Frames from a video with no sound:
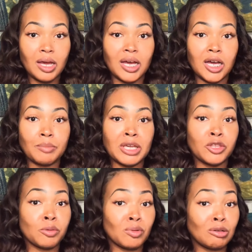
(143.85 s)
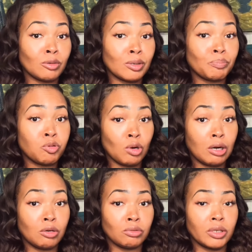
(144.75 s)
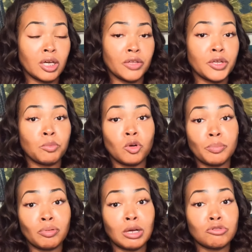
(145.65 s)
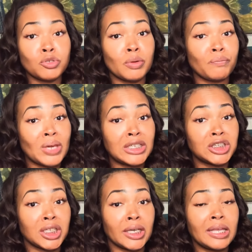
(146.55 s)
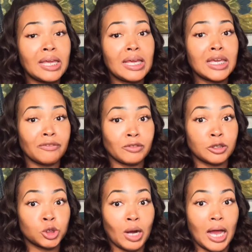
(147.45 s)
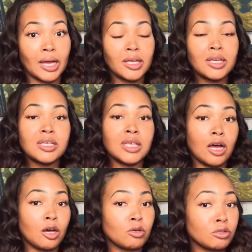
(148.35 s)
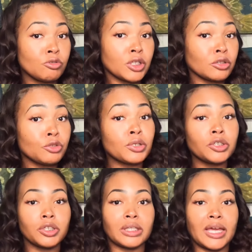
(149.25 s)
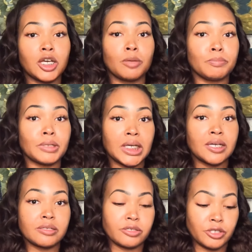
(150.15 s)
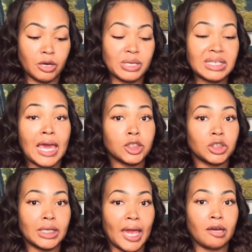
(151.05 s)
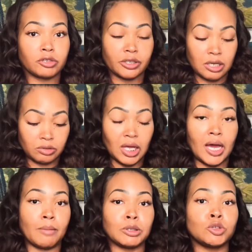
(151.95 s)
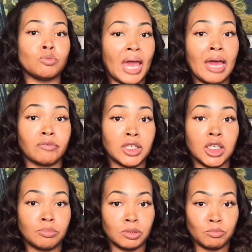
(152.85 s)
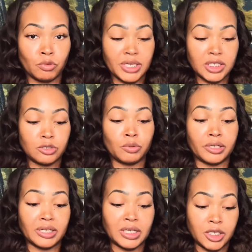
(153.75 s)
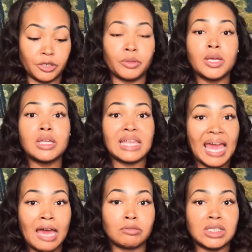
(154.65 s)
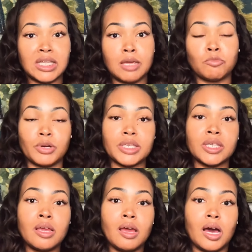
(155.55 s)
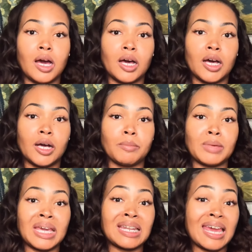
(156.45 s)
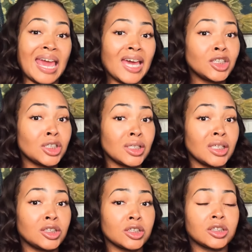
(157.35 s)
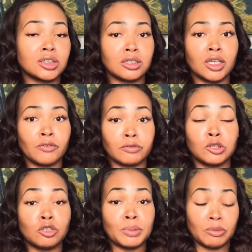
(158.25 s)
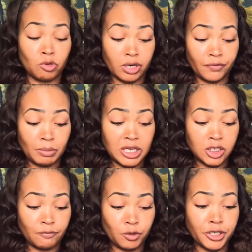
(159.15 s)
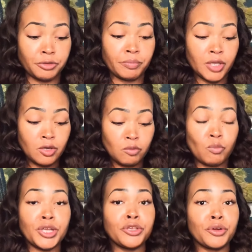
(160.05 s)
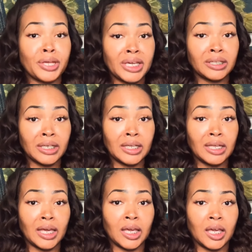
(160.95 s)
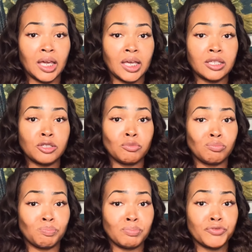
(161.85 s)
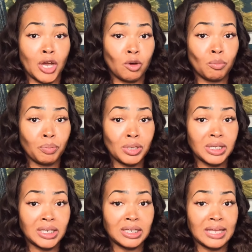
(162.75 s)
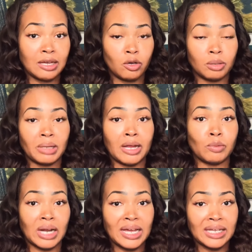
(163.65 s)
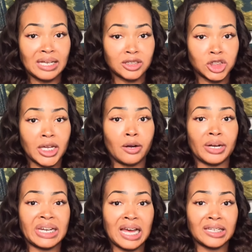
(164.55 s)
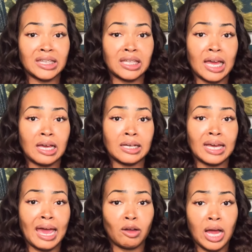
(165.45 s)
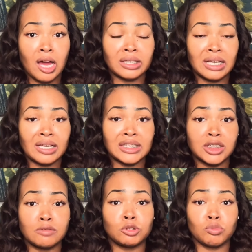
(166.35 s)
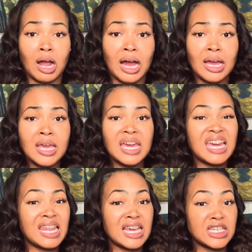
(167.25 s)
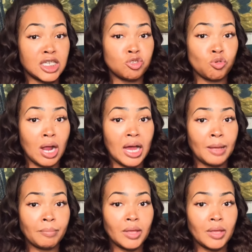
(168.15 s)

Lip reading: And they're more prone to infection if they're dry. So you can look that up because, you know, it's actually out there online, but you have to keep them moist in order to heal. They have to stay moist. And they actually, just a little bit more information for you. When you're healing and you don't put anything on them, like when I get out the shower and I let the alcohol and all that stuff dry and they get dry,